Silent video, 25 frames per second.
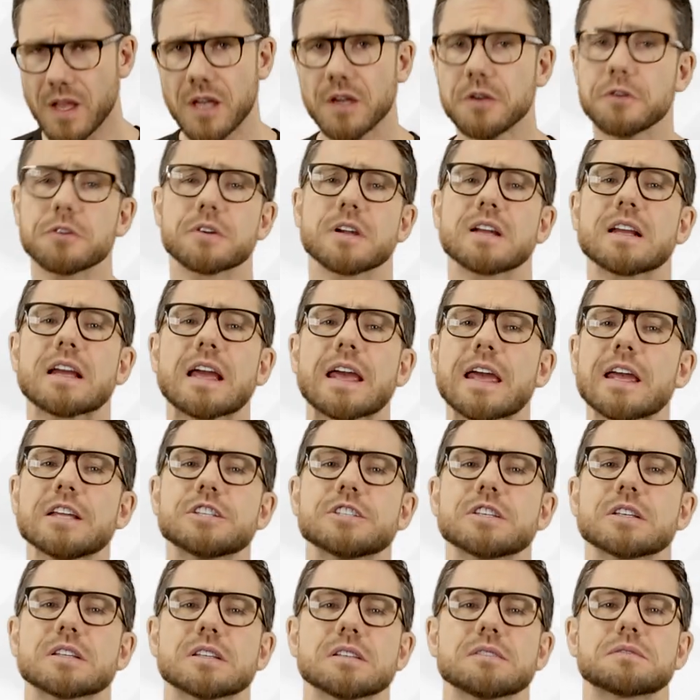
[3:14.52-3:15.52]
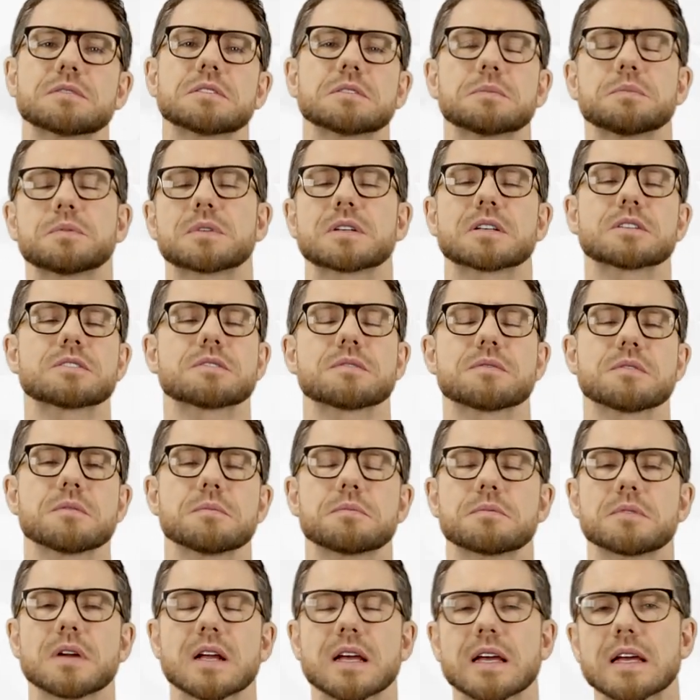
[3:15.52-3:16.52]
you're engaging different parts of the
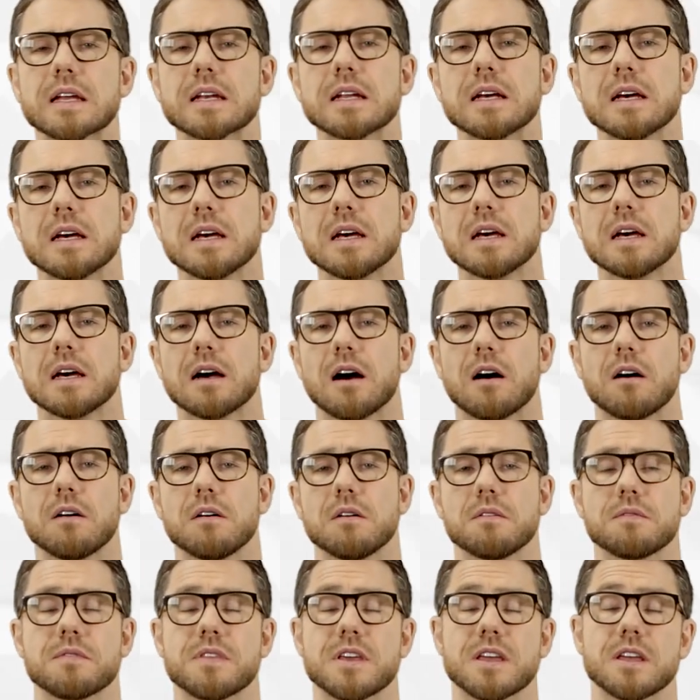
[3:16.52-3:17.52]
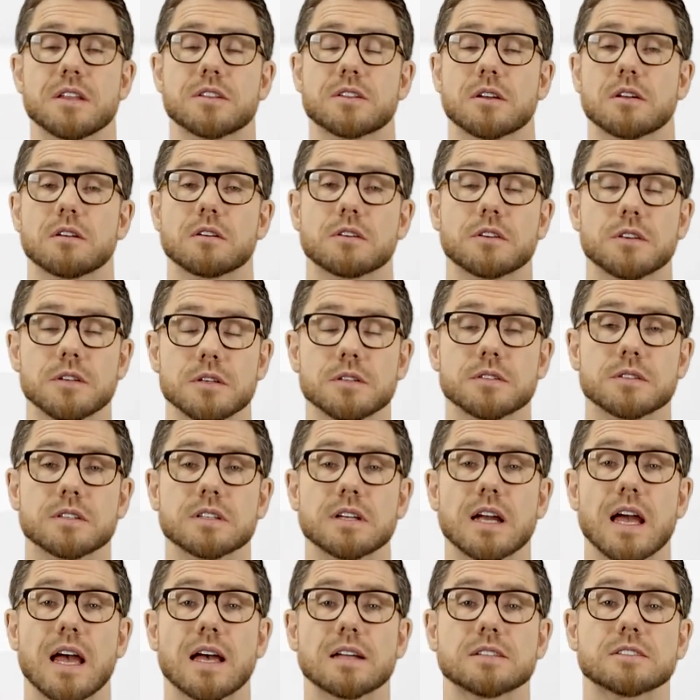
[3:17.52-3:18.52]
brain of the
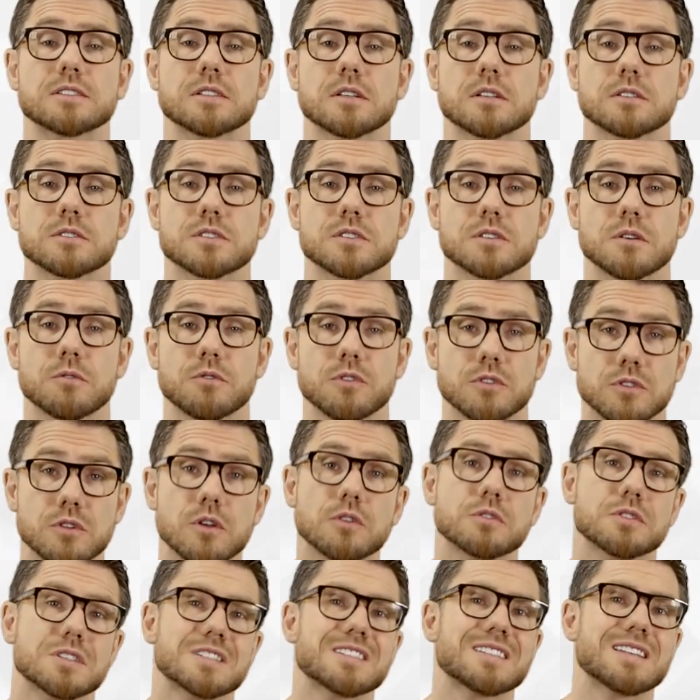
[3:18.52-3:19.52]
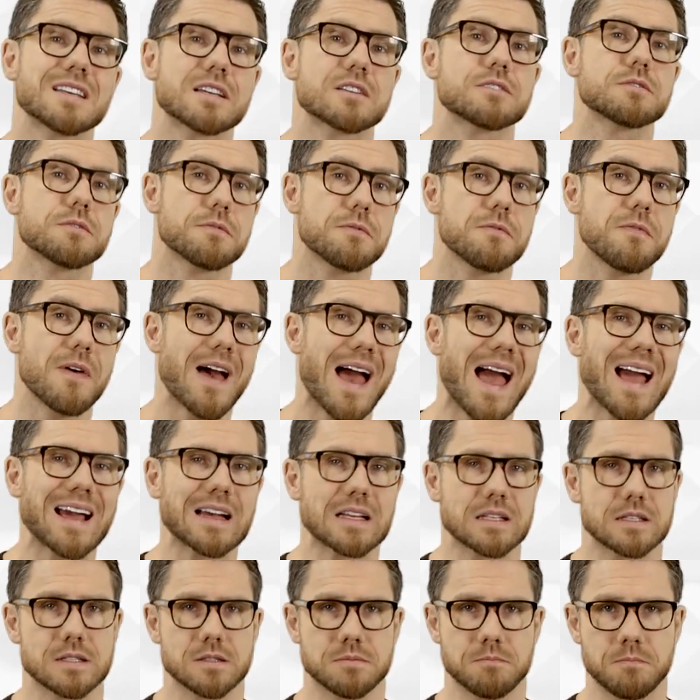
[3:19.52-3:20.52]
interlocutor, and also you don't stick to
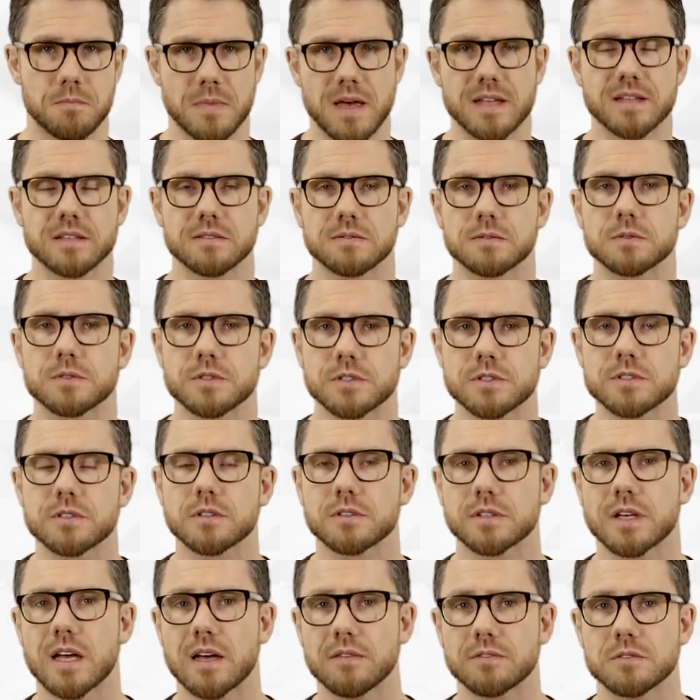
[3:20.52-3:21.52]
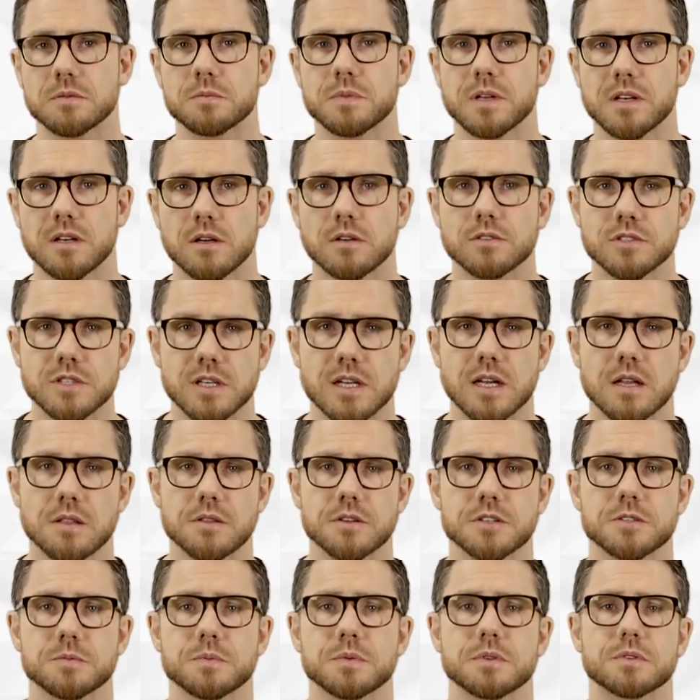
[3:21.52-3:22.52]
facts. Metaphors don't have to be logical,
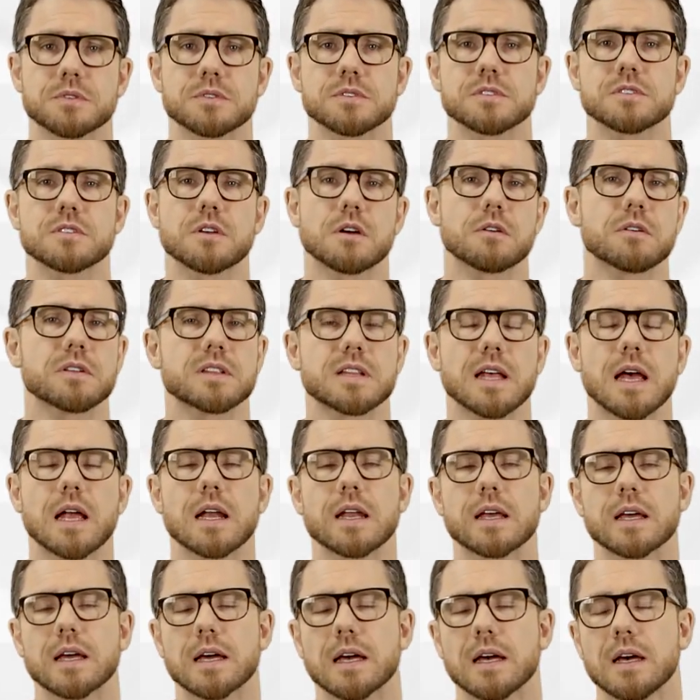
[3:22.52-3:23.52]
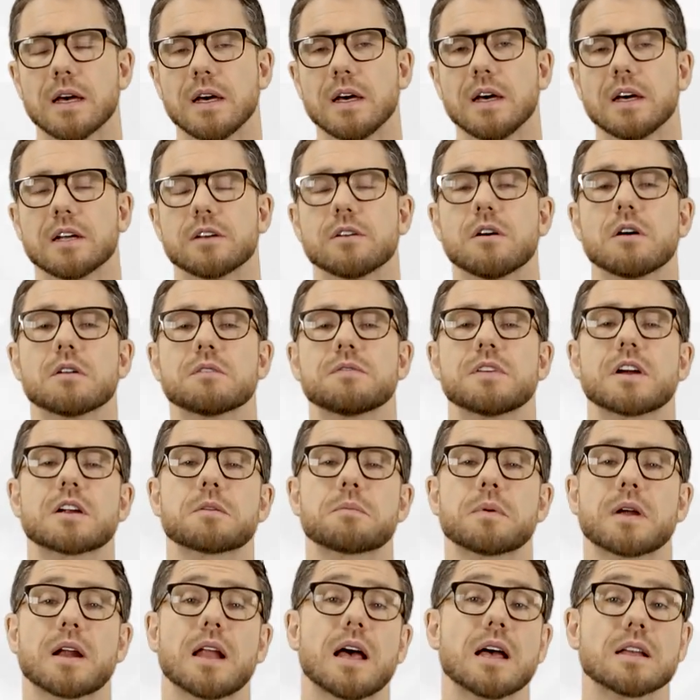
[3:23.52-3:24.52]
there's pure storytelling.
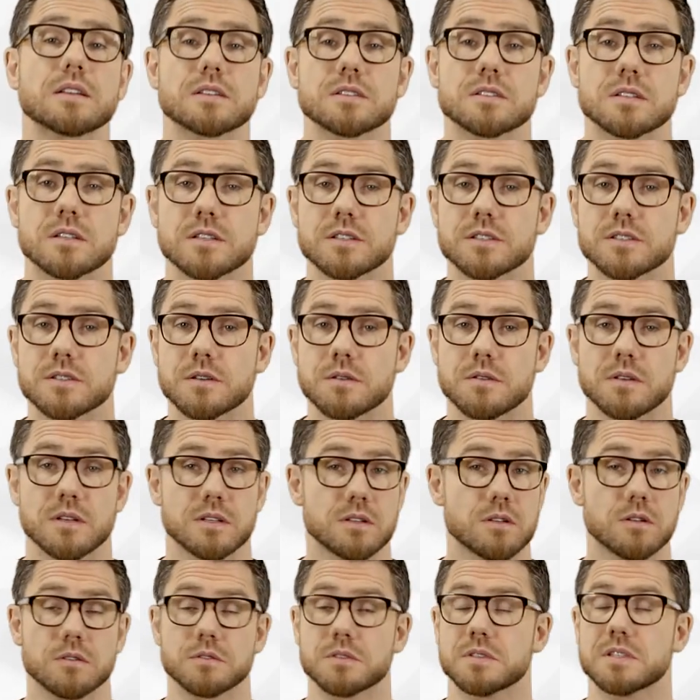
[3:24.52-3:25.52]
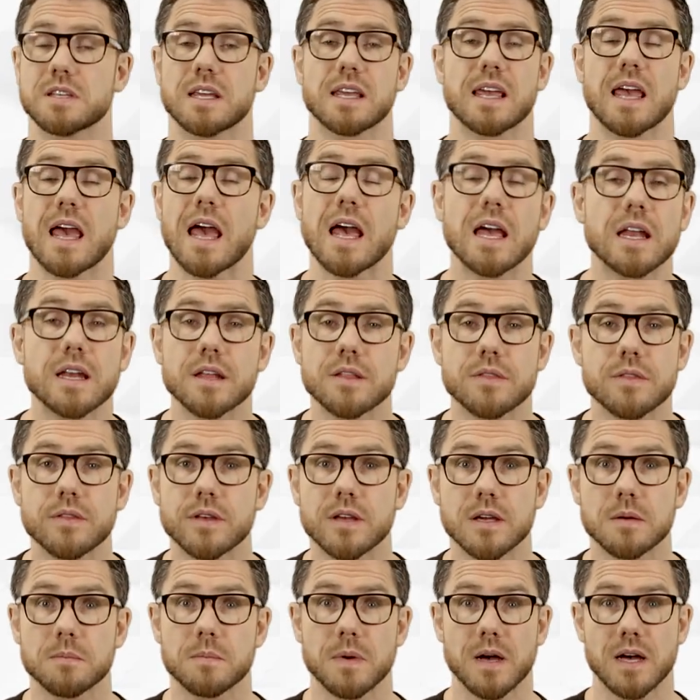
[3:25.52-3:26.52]
Non-verbal answers, so they don't say
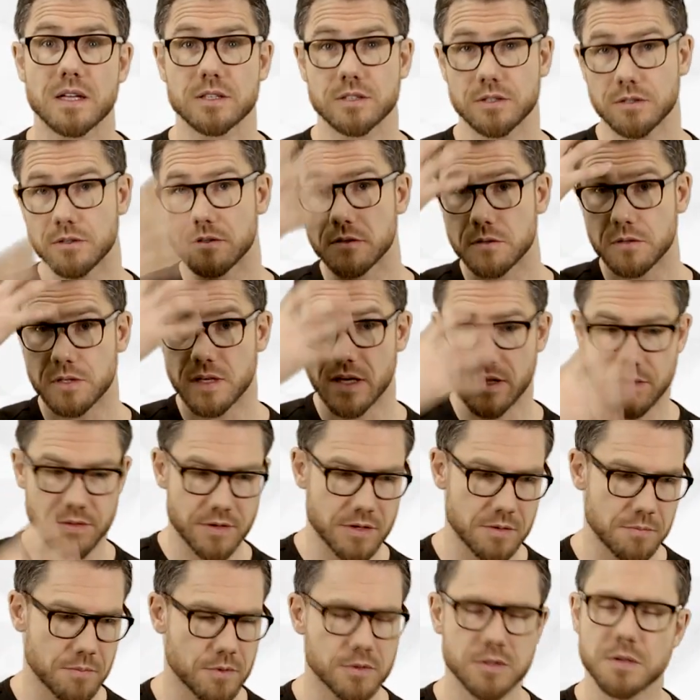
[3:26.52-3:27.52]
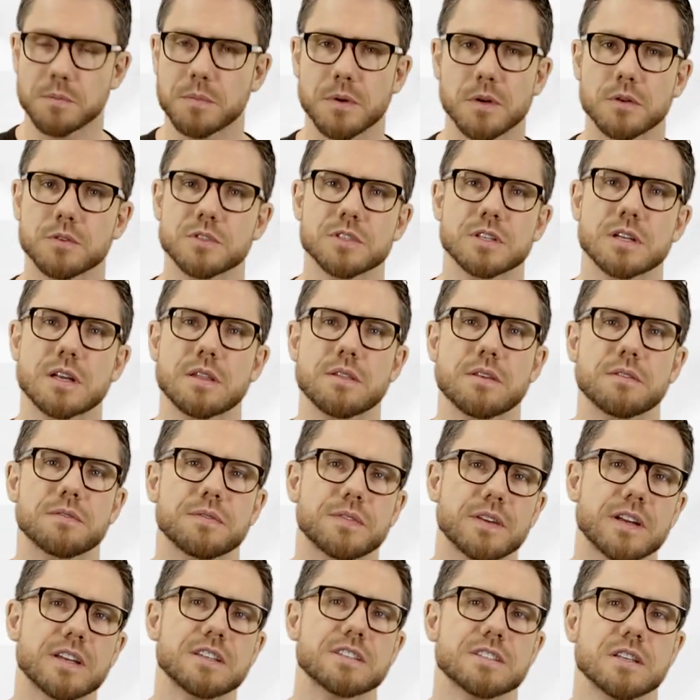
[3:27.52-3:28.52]
anything, but you look at their body posture and their
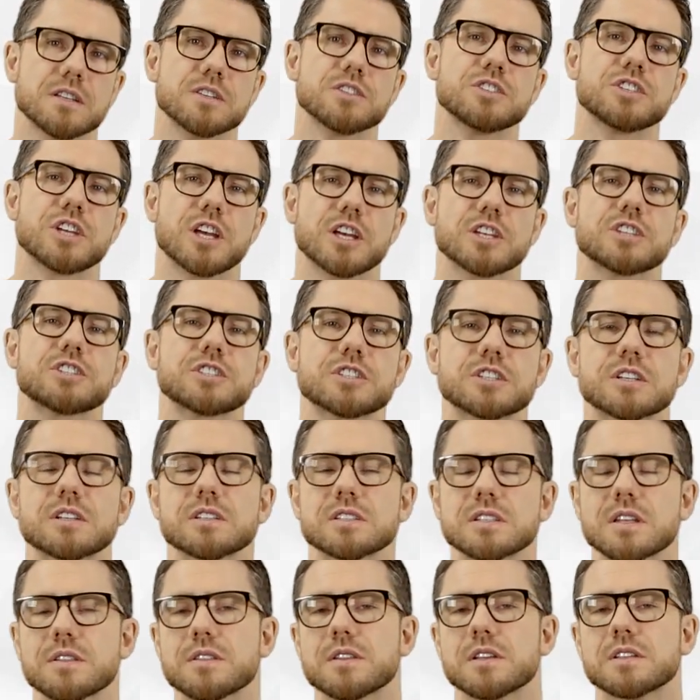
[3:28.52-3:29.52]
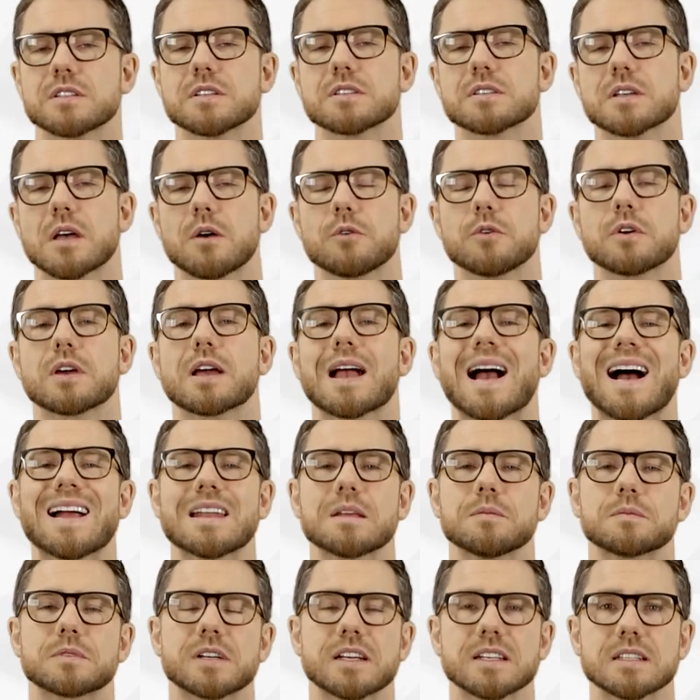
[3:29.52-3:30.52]
face and gestures, and this is how you
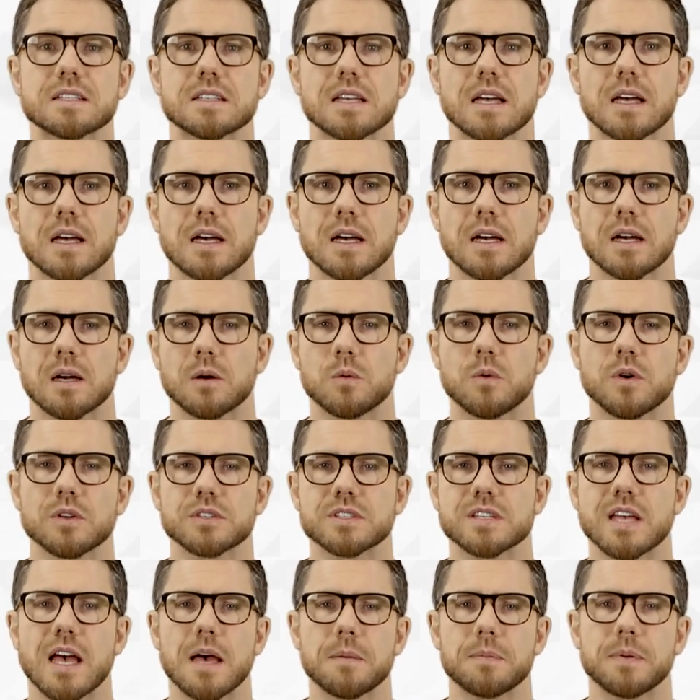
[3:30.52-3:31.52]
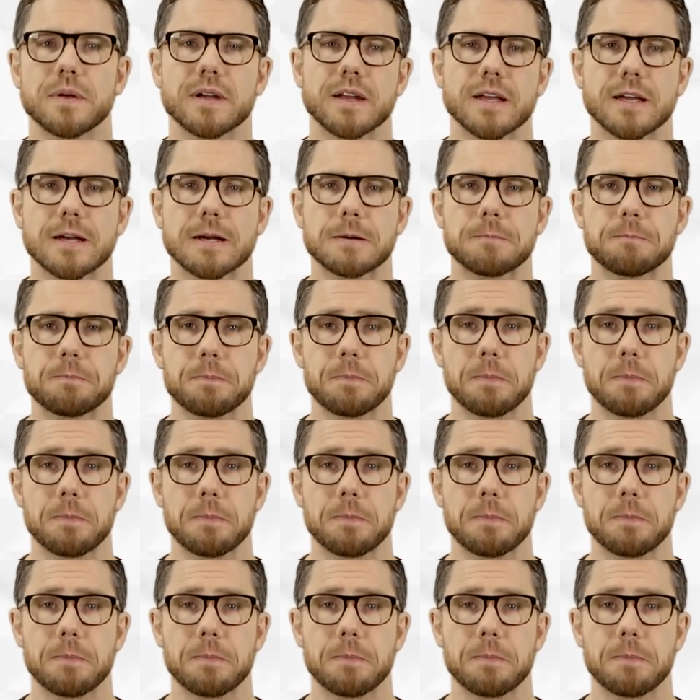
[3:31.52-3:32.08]
calibrate what's happening.